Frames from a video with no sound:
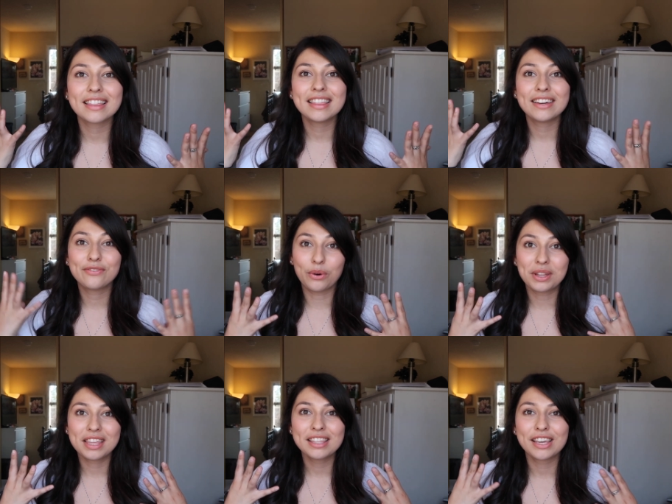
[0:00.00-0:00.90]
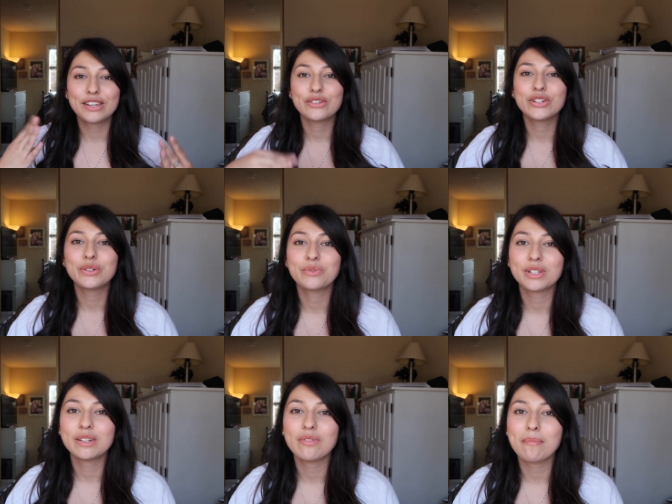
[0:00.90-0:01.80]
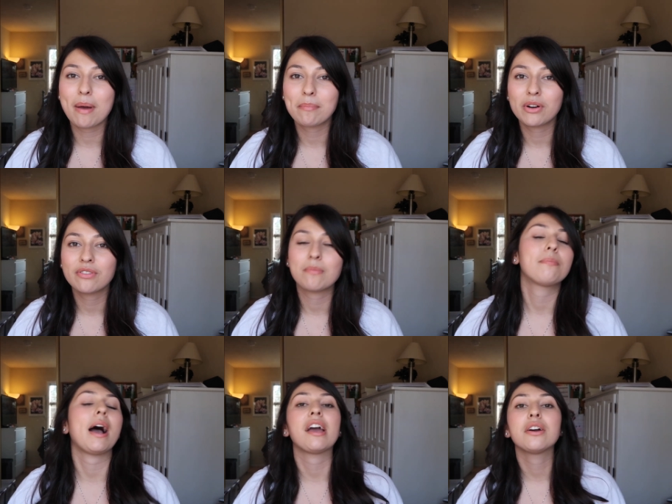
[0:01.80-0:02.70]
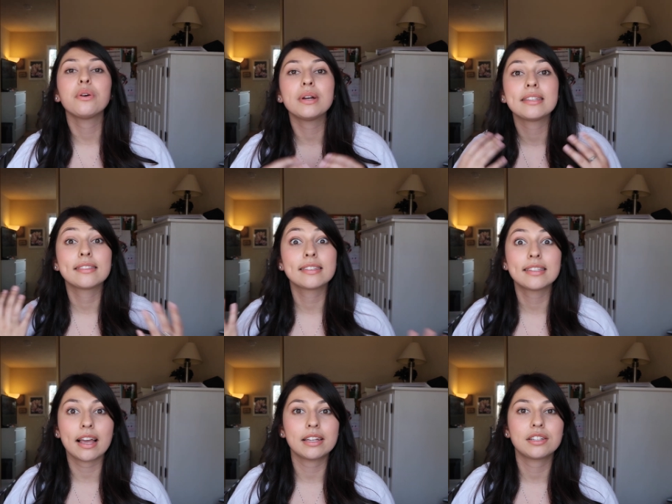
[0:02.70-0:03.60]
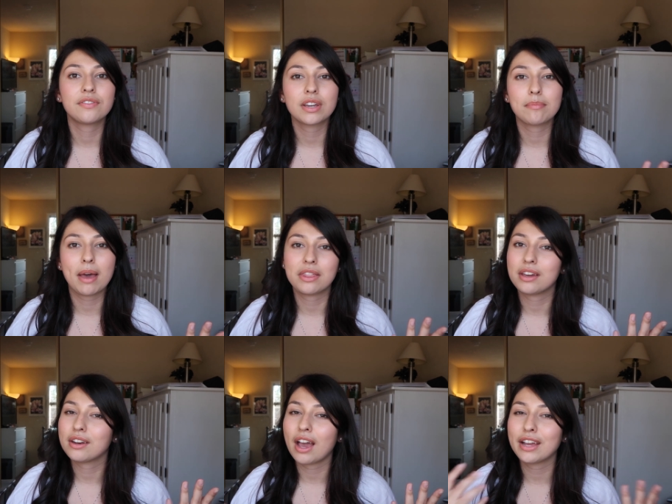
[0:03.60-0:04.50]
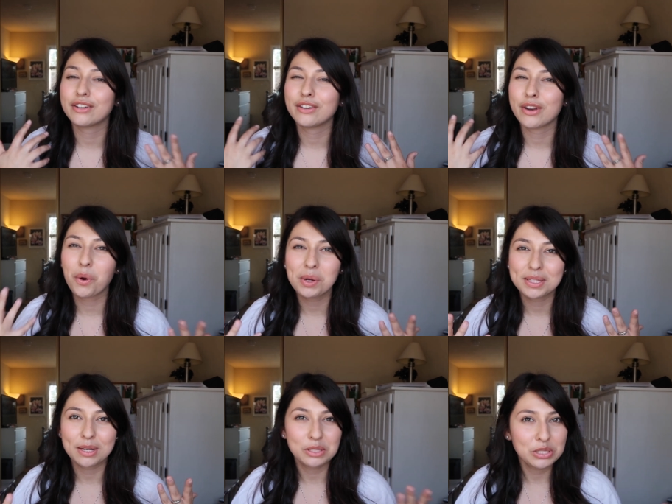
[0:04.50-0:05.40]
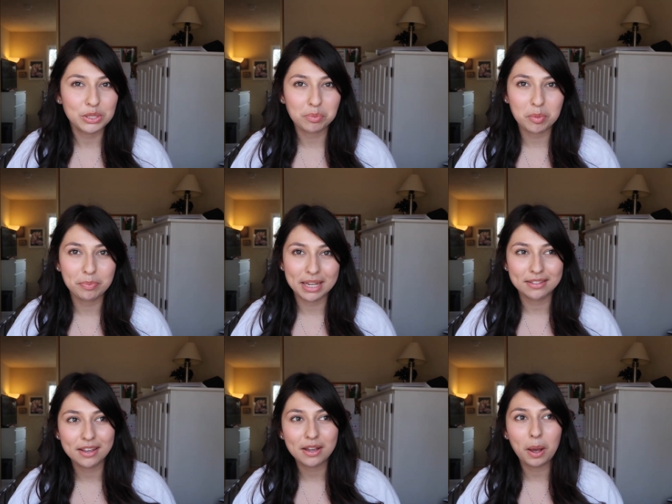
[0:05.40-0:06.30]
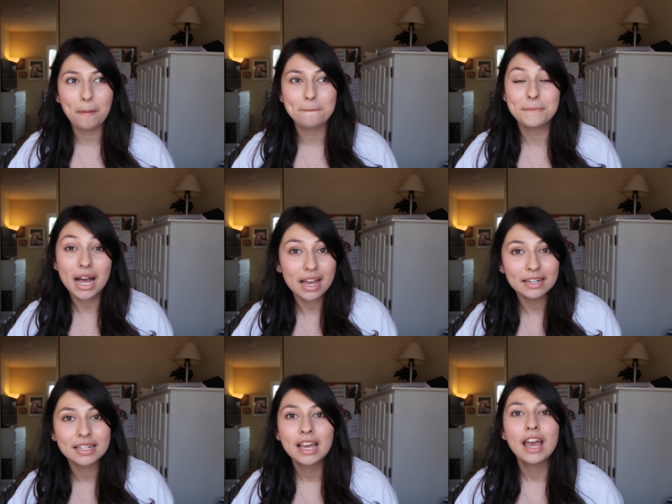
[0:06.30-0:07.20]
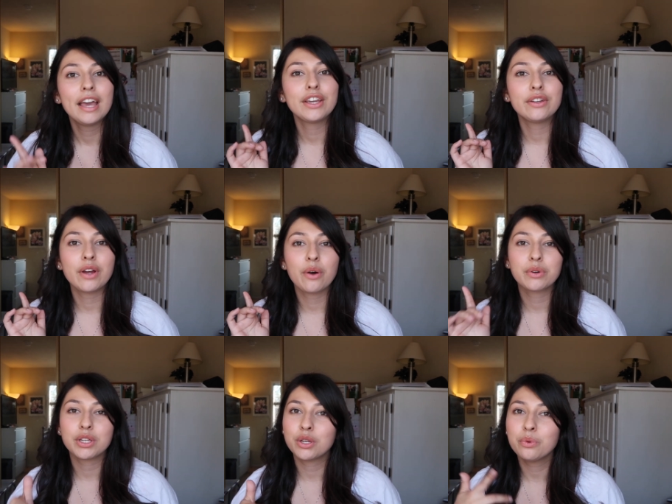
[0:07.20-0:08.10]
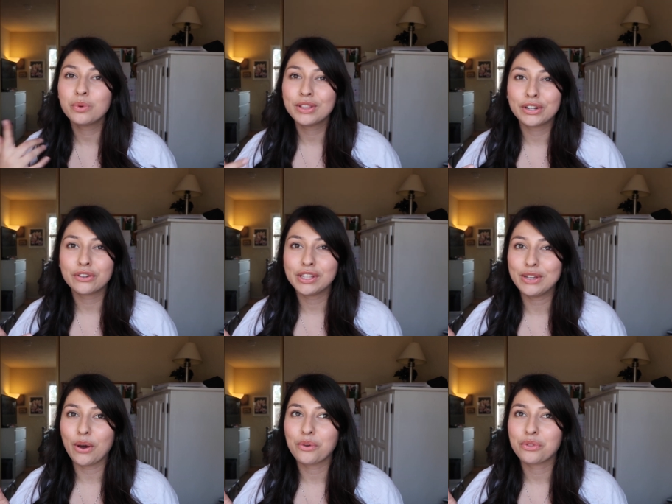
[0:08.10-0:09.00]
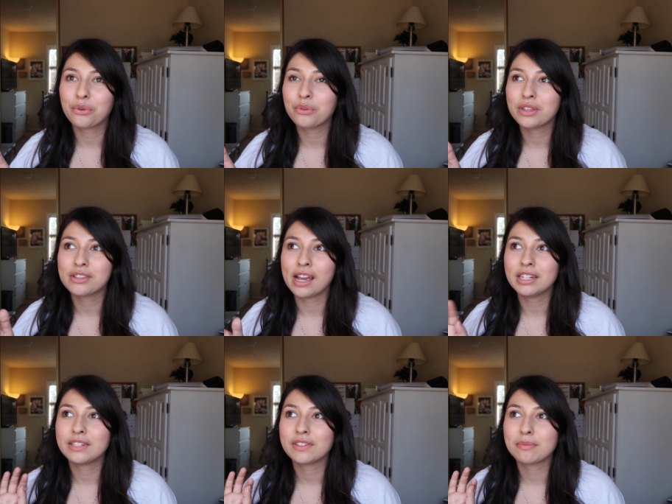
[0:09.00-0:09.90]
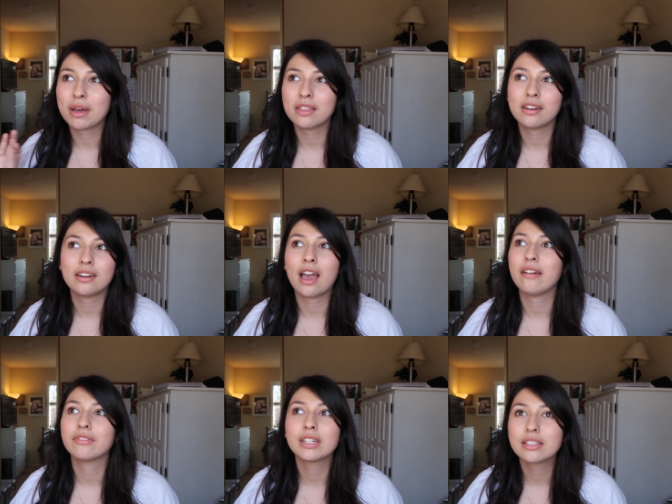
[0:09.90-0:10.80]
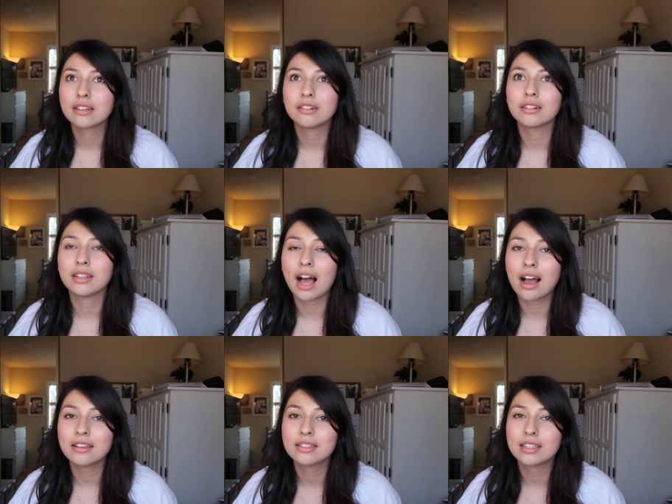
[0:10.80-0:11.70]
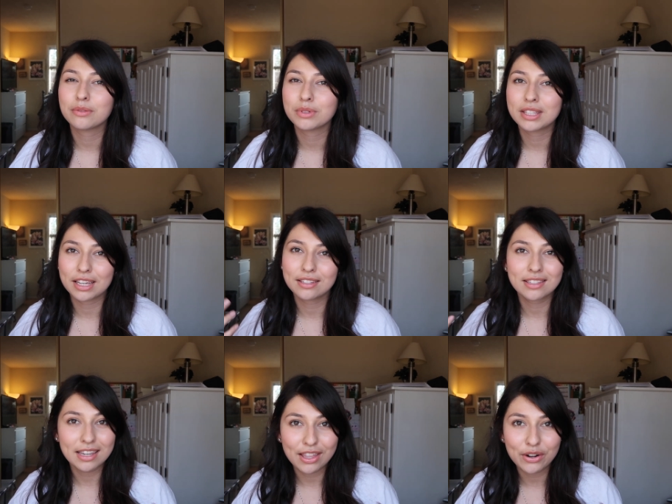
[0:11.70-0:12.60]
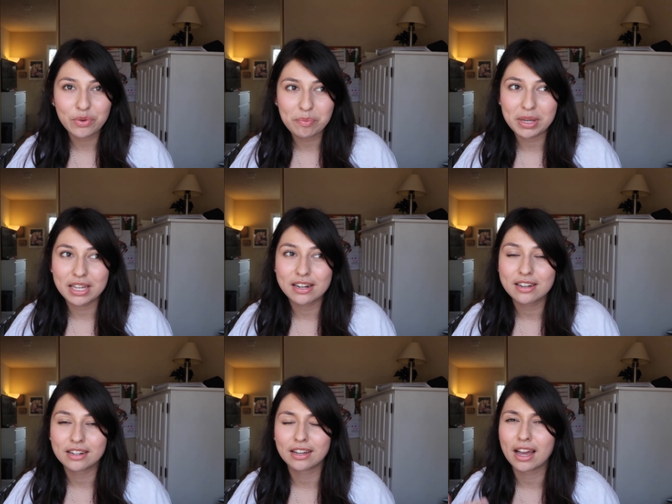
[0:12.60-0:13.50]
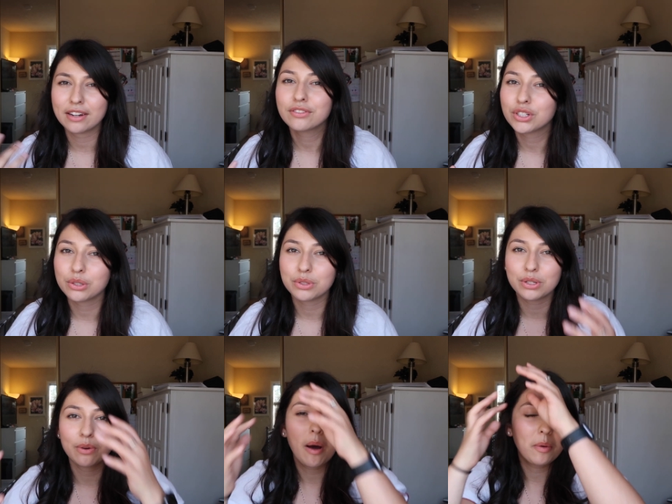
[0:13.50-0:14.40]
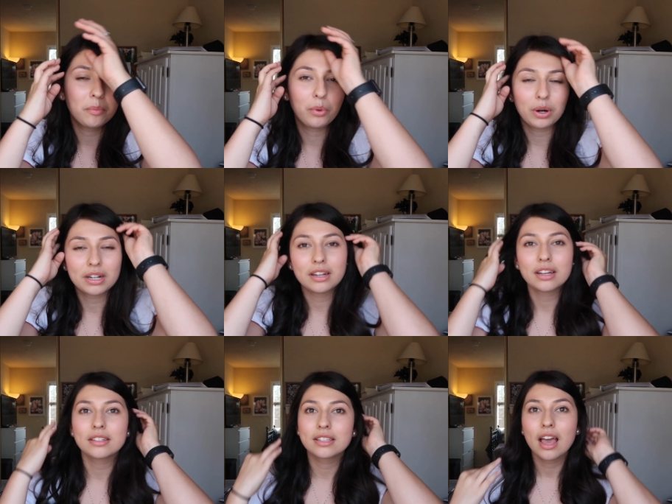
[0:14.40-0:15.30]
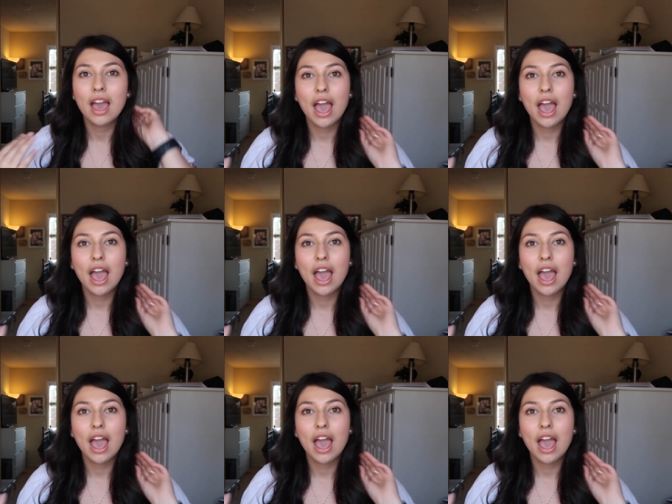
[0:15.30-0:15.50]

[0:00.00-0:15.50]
the fourth thing that you should really remember from bio is the scientific method. I know it sounds super basic, but you know, you will literally go through the scientific method in every single class. And when things like that are repeated, it kind of shows you how important it is.